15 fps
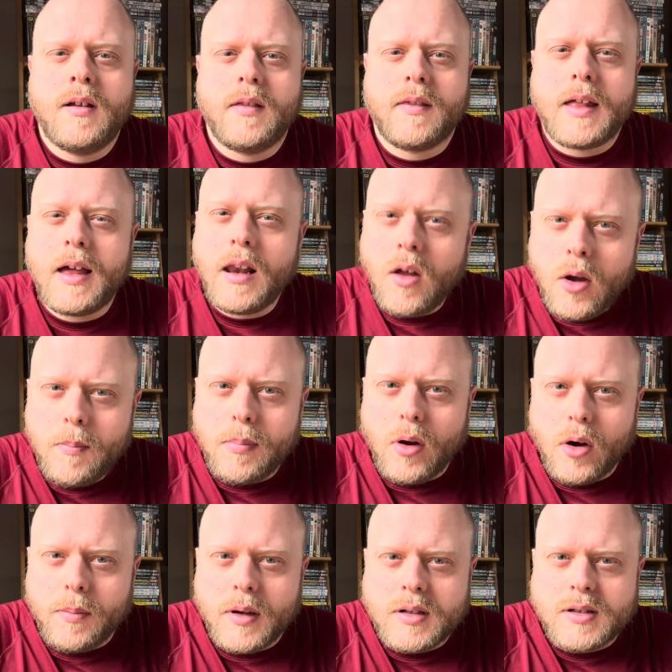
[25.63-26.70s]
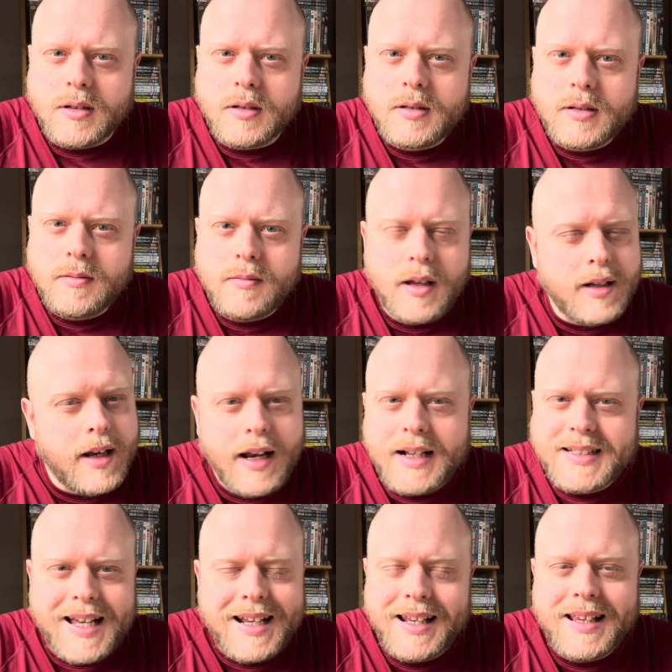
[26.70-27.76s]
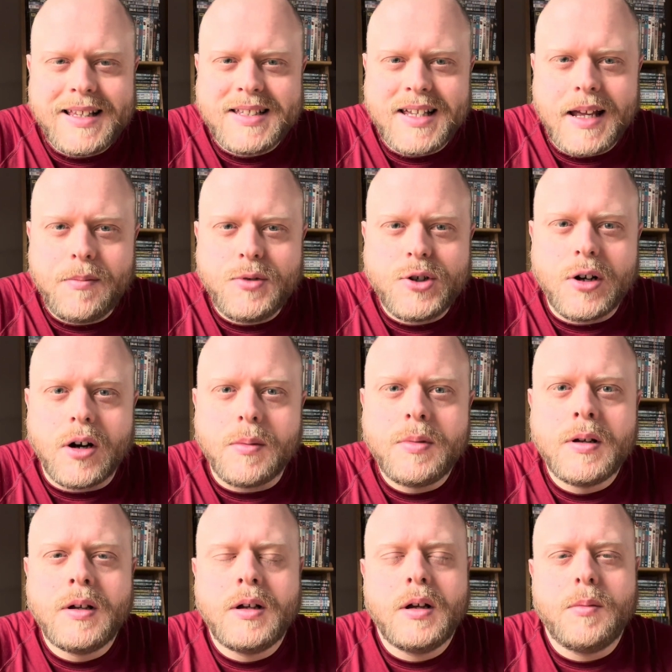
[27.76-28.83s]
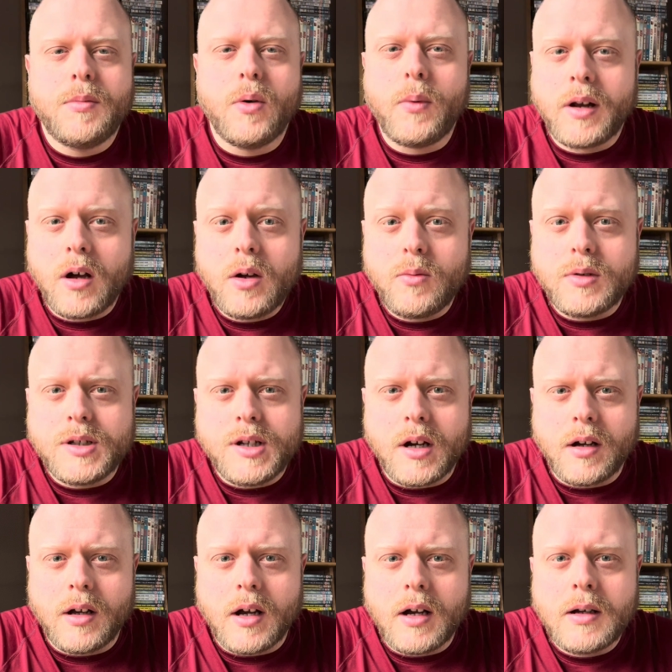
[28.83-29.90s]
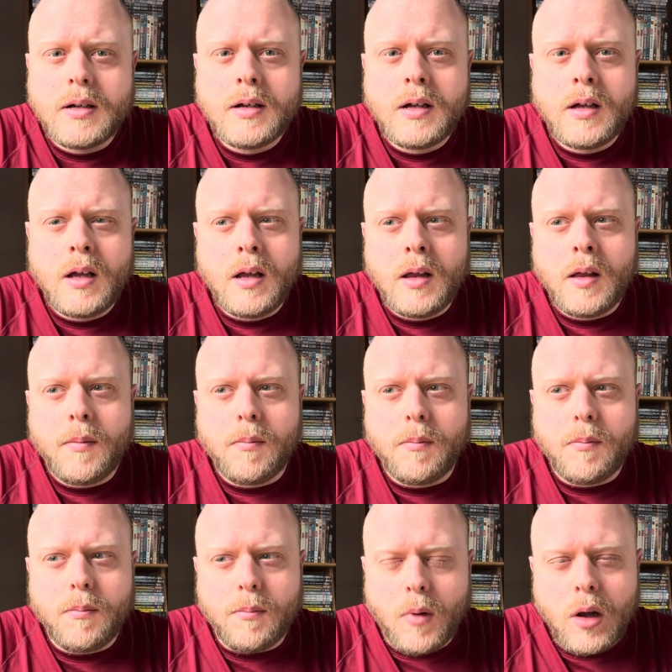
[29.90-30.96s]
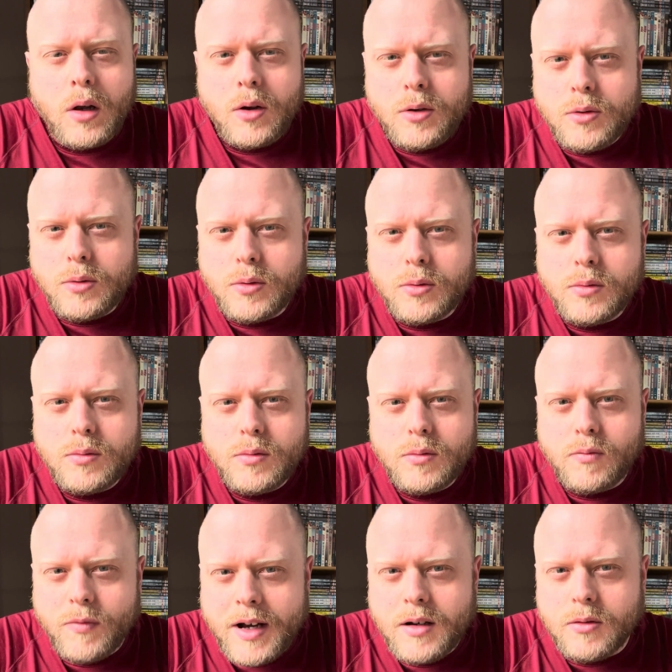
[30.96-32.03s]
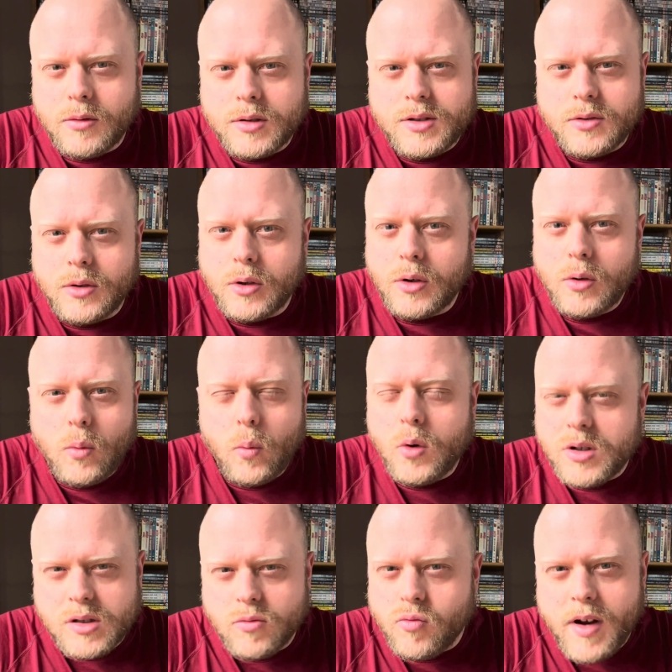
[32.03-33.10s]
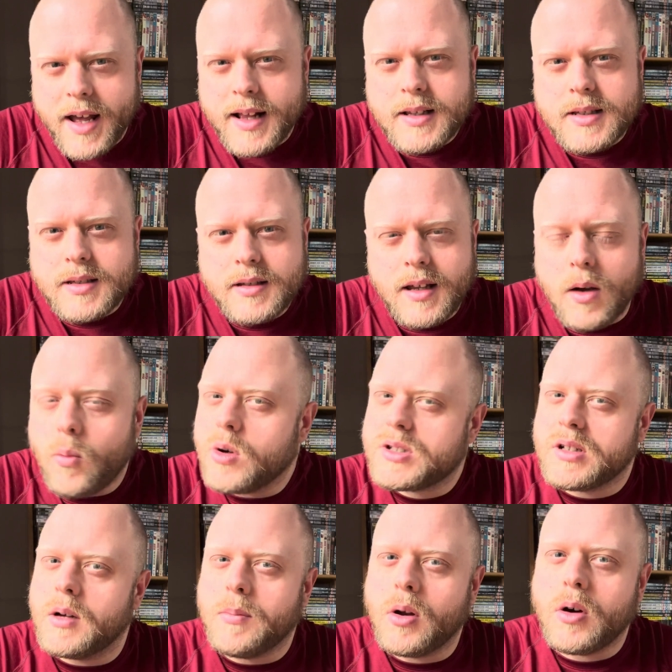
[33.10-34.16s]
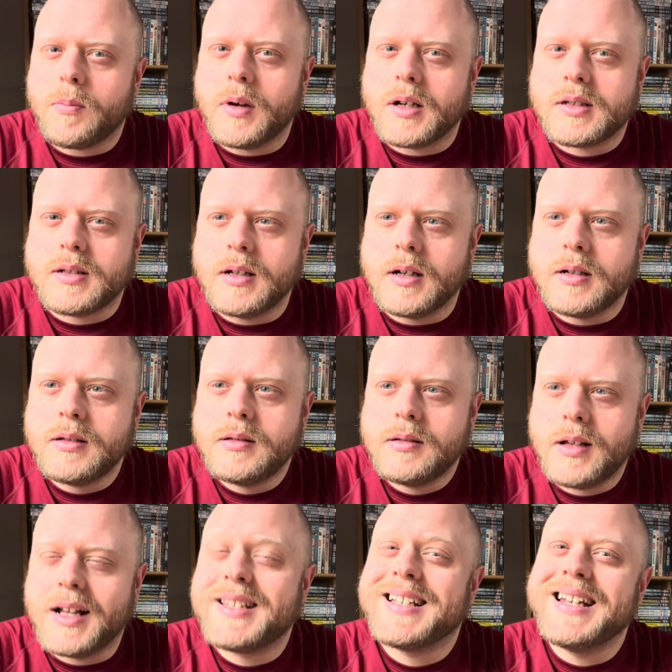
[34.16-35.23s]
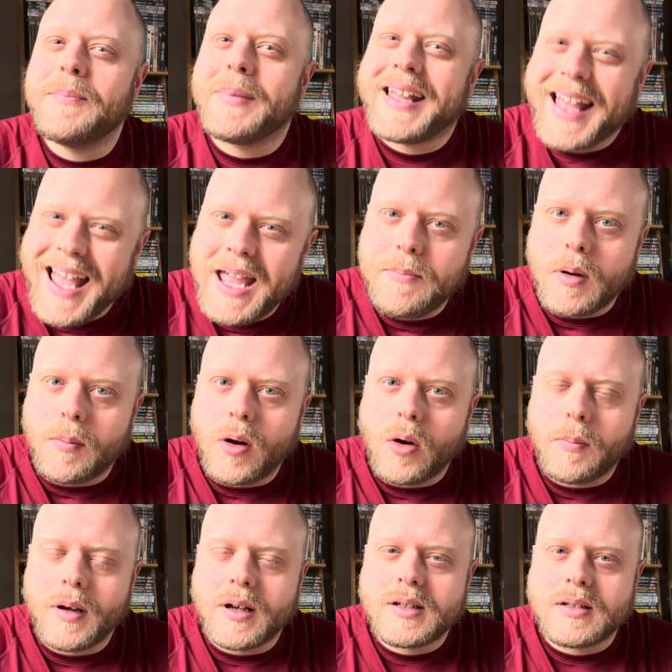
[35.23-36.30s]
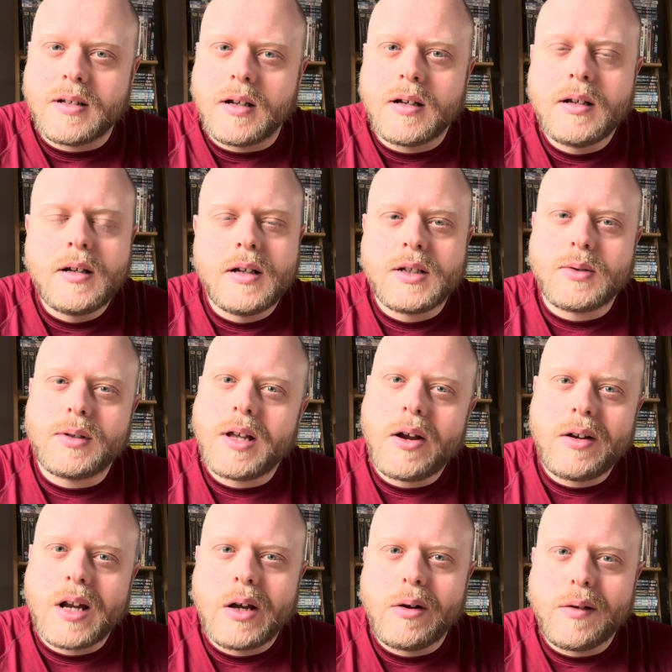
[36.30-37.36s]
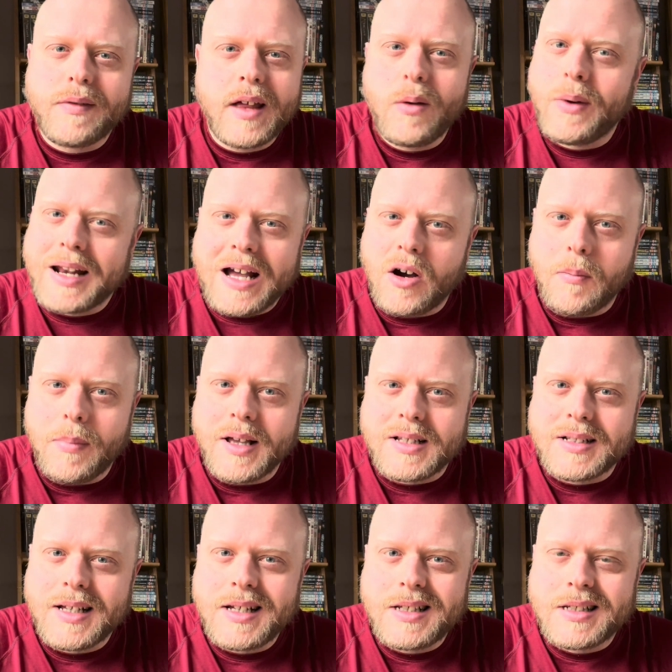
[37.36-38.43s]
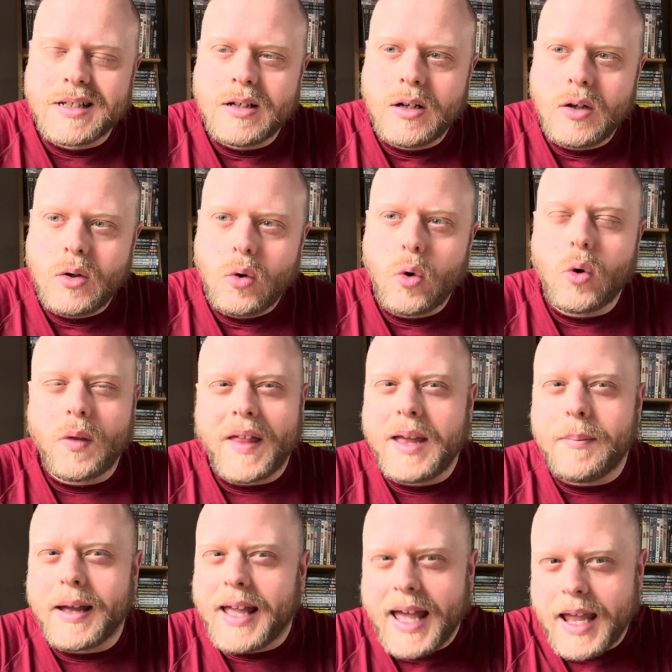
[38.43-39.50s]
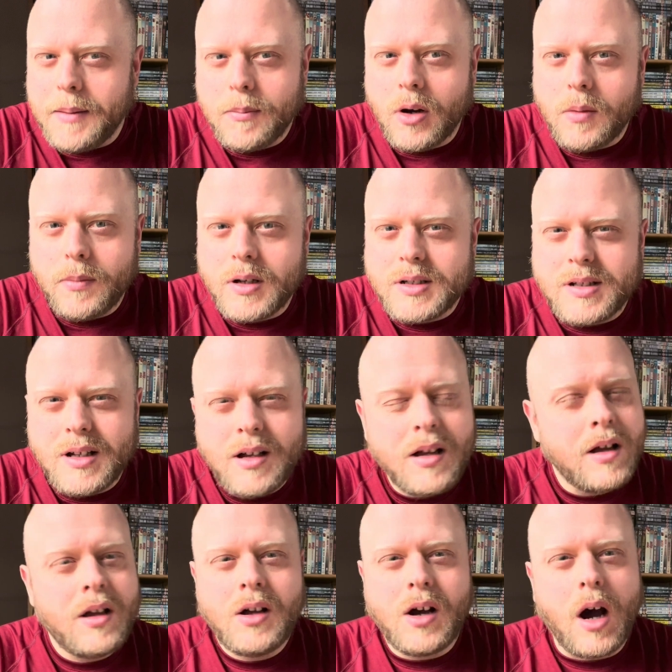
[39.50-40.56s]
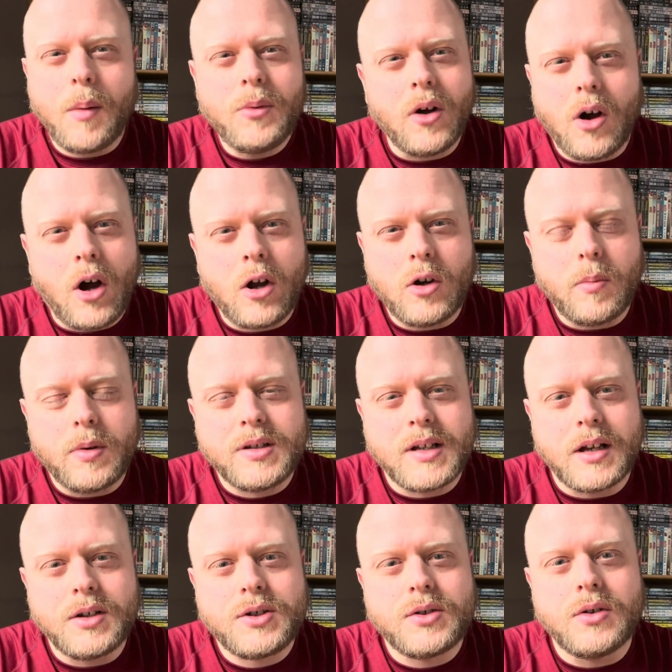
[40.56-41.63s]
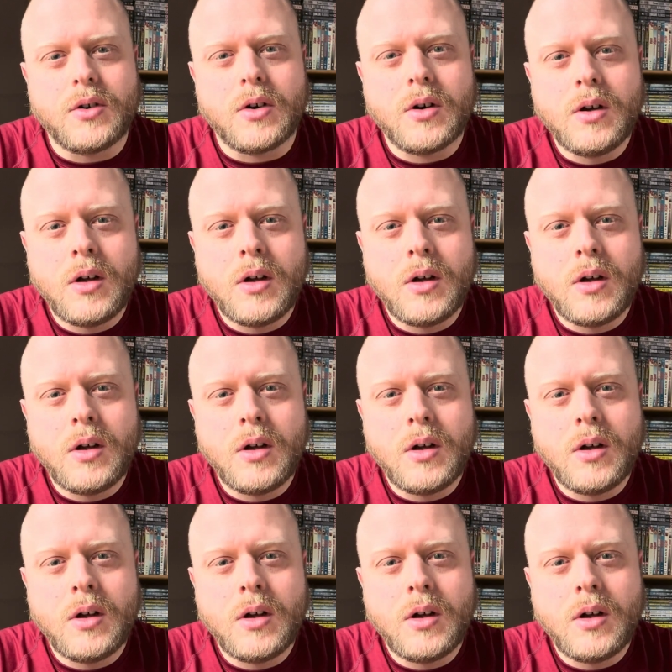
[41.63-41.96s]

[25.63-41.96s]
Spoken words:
They're like Blockbusters, they did exactly the same job, but when I was younger, my local rental store was a Ritz. It wasn't a Blockbuster until it became a Blockbuster. So I don't know if they went out of business or they became Blockbuster. I'm not 100% sure.